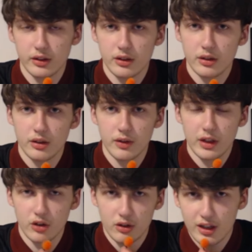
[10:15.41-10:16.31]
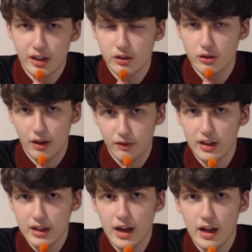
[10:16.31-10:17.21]
And I think Doncaster have the
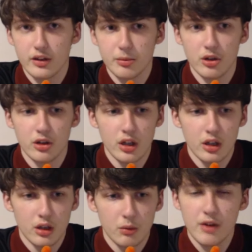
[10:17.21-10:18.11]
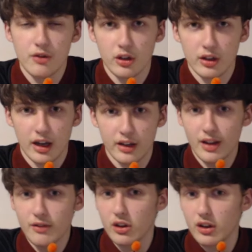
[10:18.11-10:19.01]
cards. But we've got the cards.
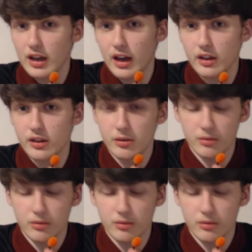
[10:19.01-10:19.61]
I've got the cards.